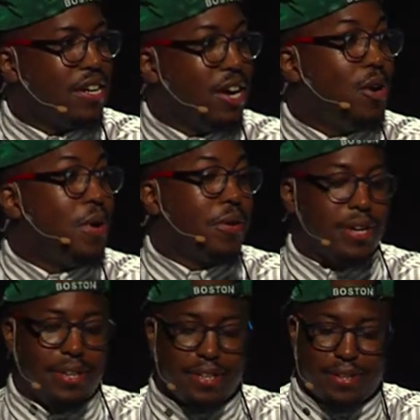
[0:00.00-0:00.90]
Oh, okay,
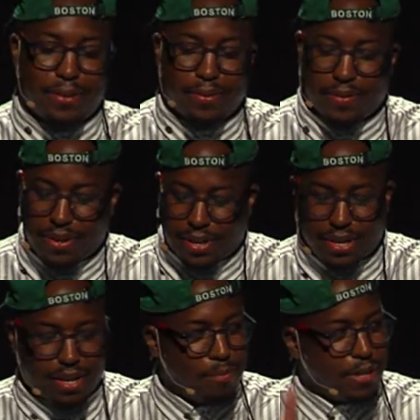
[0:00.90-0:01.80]
good, cool. Okay,
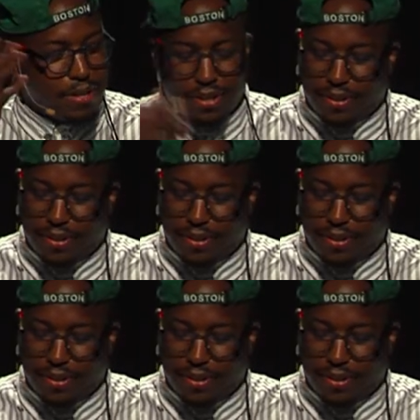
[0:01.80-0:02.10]
I'm done.